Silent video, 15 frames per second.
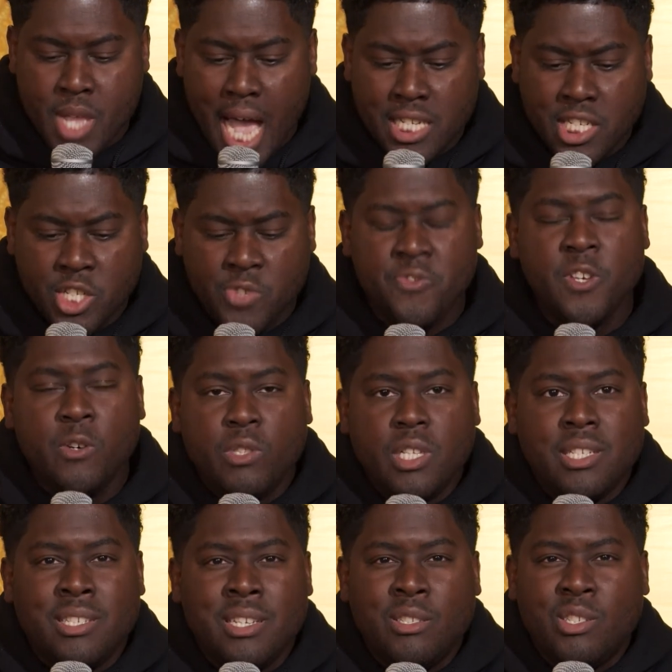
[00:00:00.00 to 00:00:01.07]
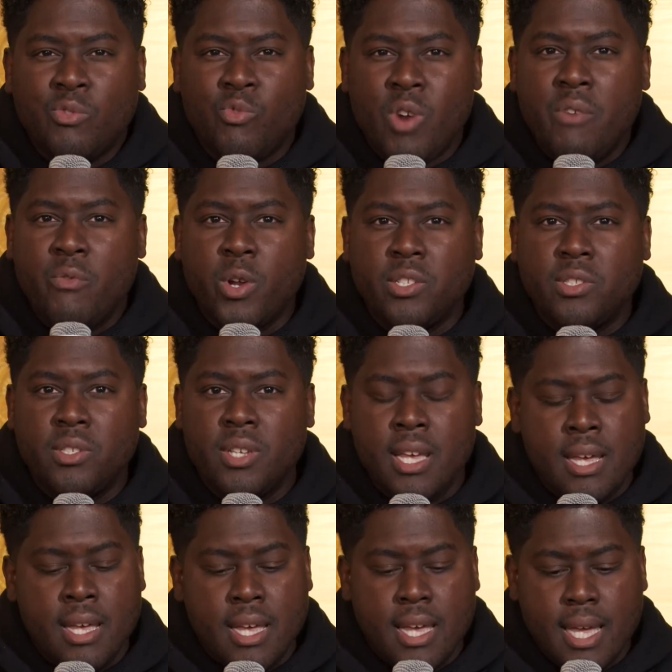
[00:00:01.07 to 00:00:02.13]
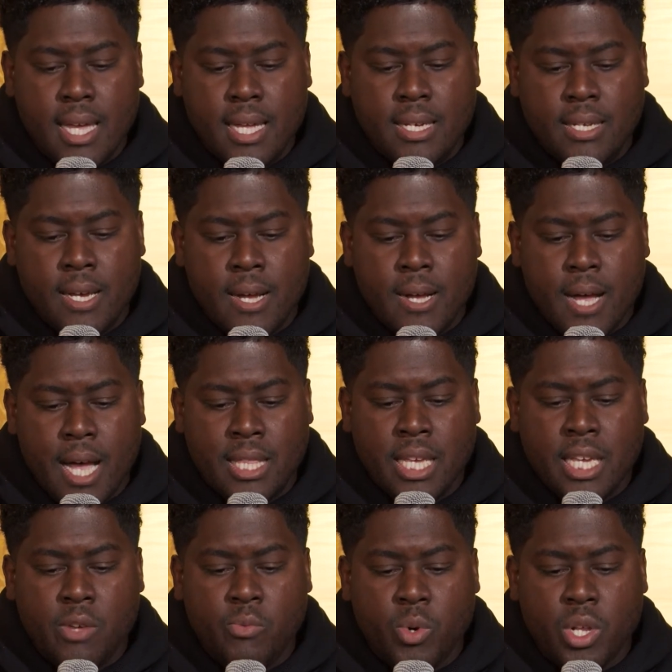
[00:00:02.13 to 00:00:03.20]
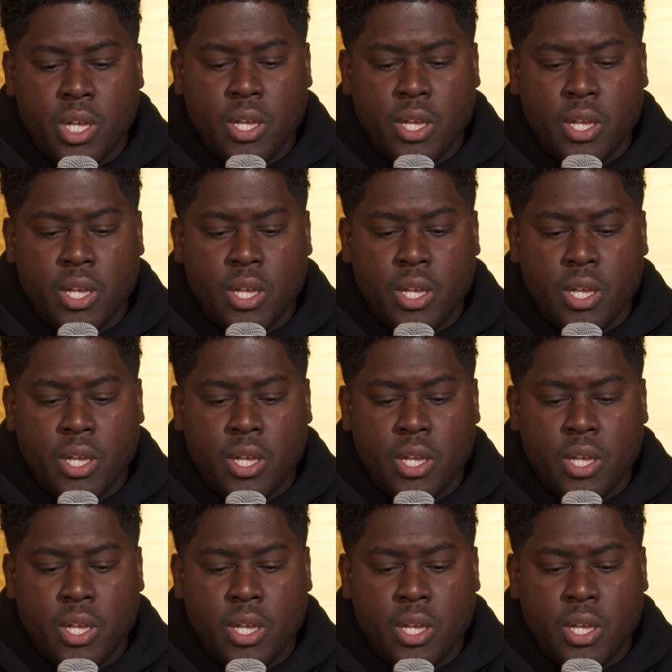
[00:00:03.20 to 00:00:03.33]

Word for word: I just feel this sense of reverence, and uh, I think it would